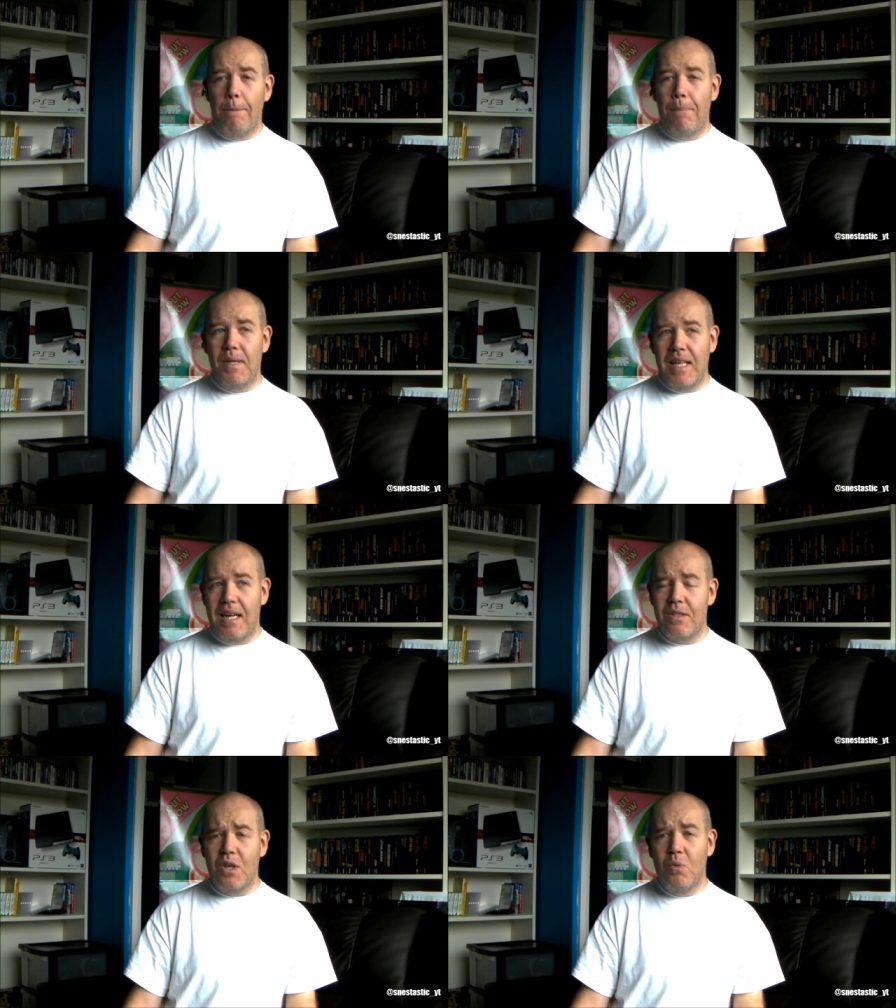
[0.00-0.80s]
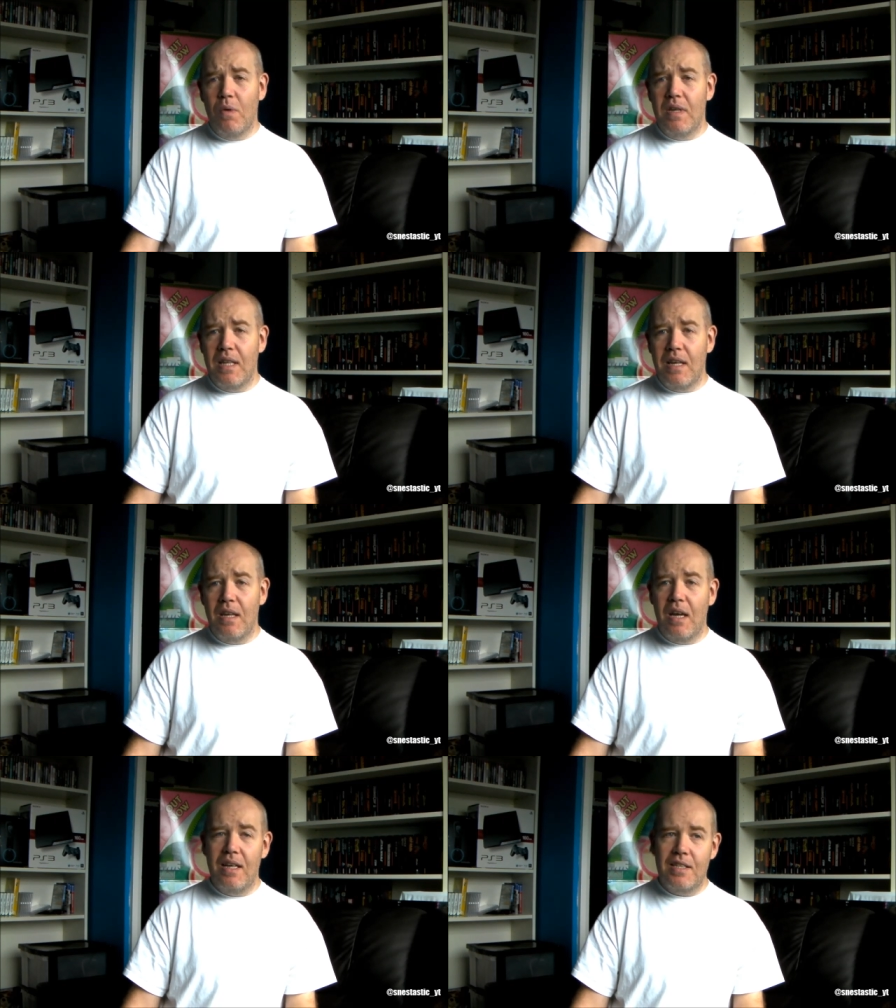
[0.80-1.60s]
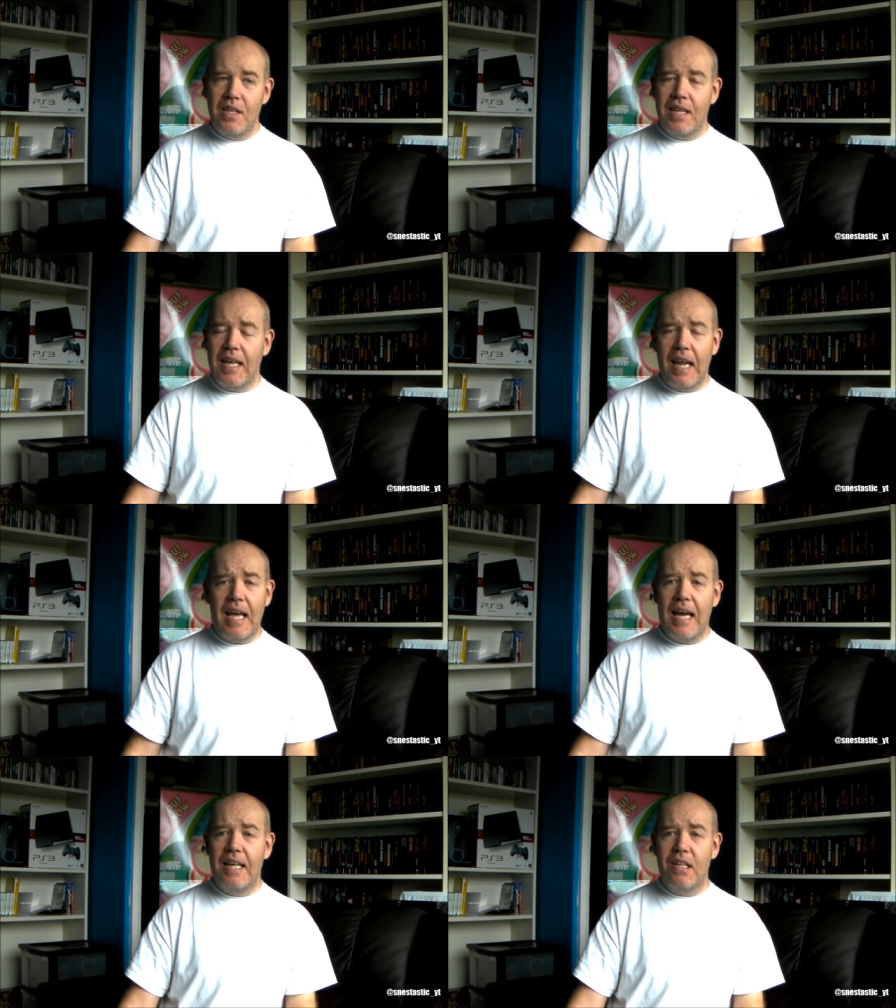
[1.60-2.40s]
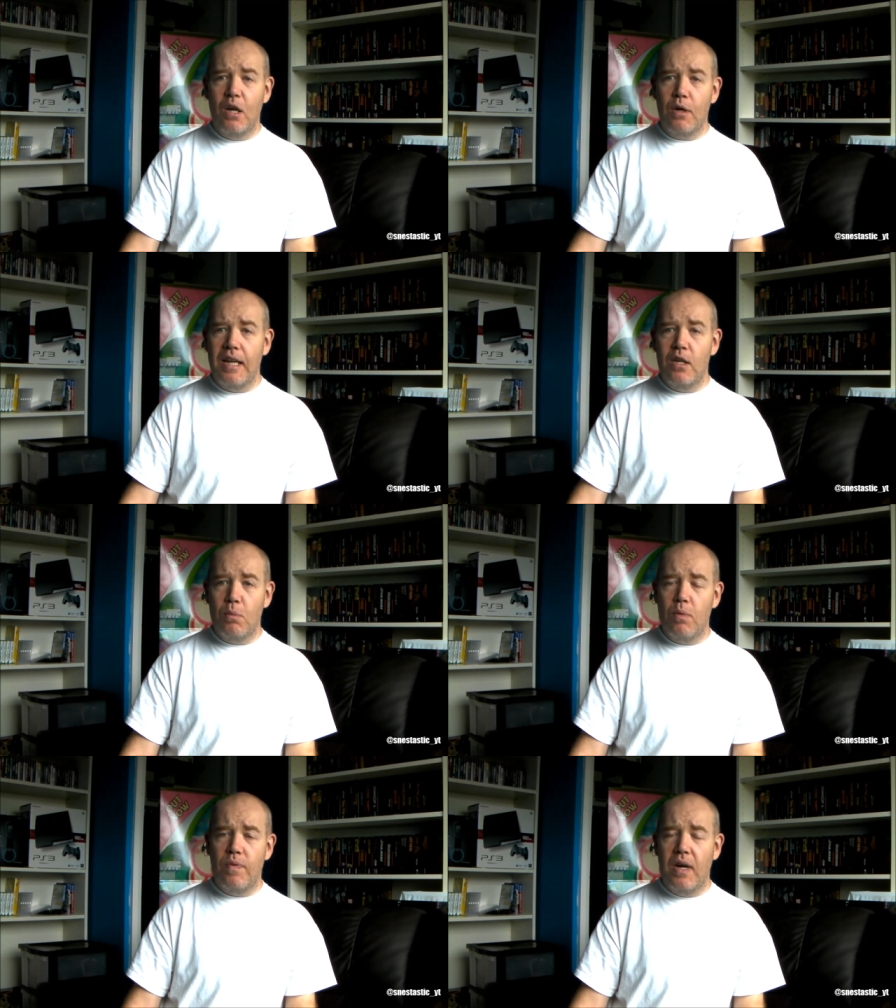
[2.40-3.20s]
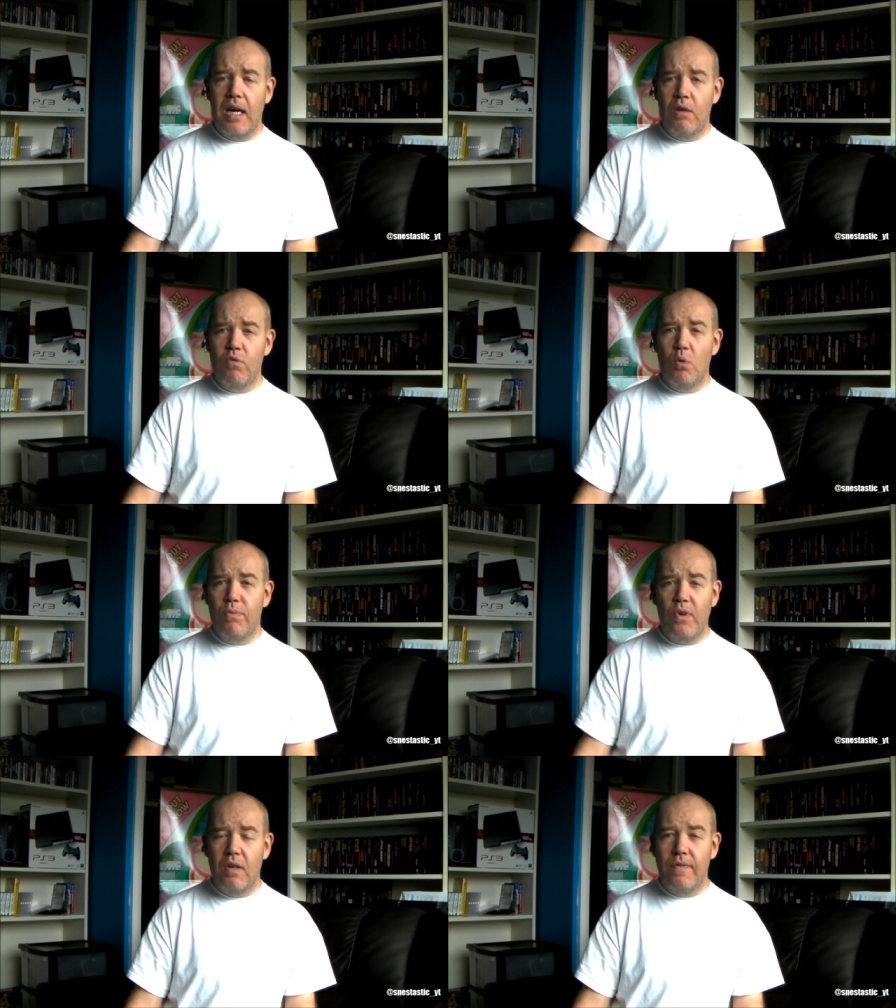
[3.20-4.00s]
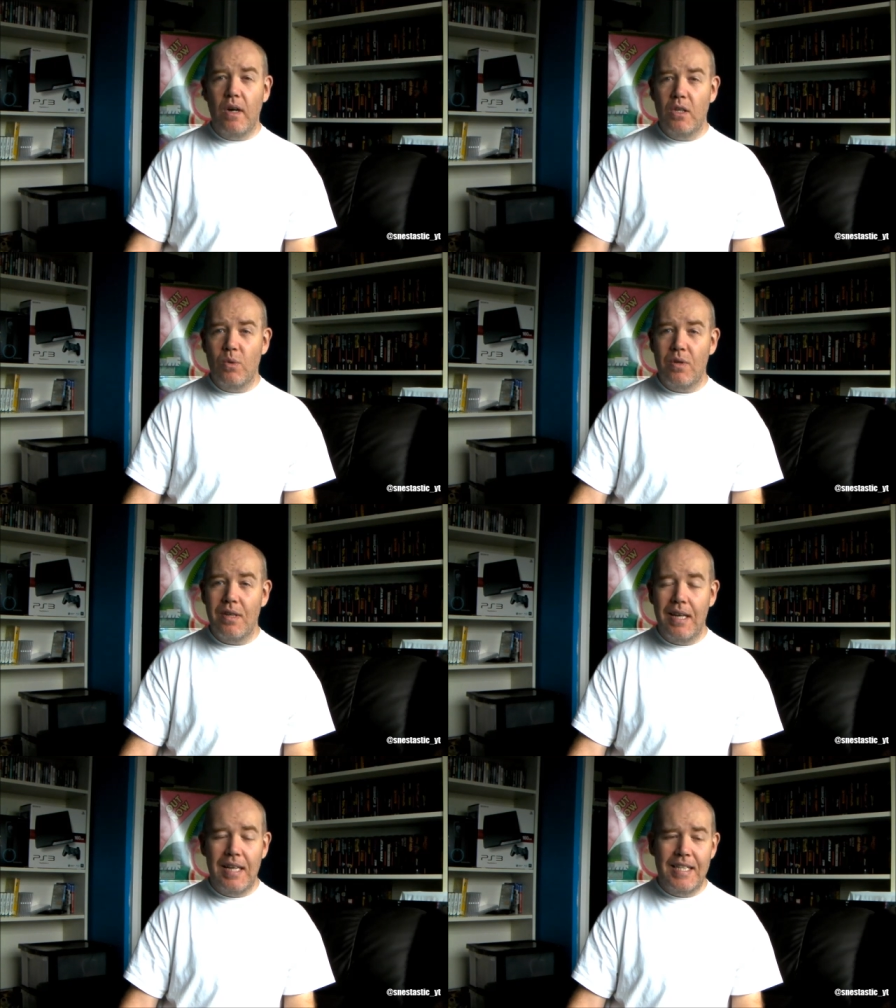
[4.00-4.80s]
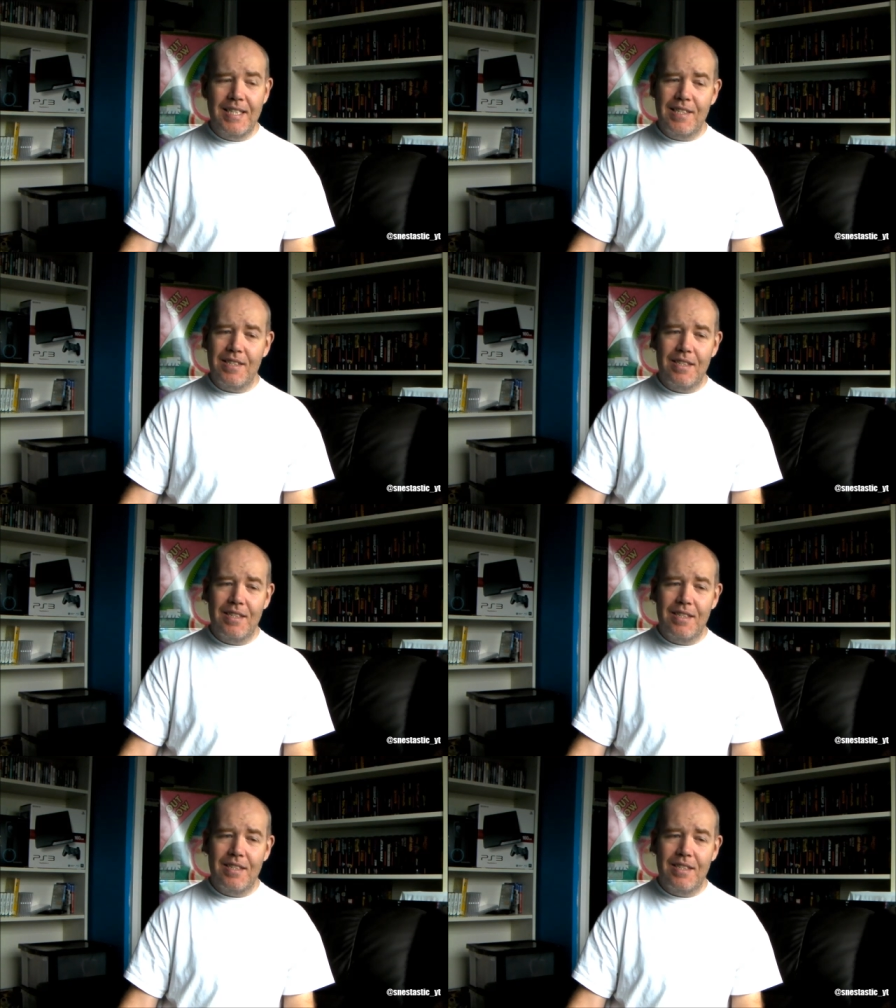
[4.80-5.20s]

But then I do worry that it's going to get out of hand and I'm going to end up with a room full of vinyl, and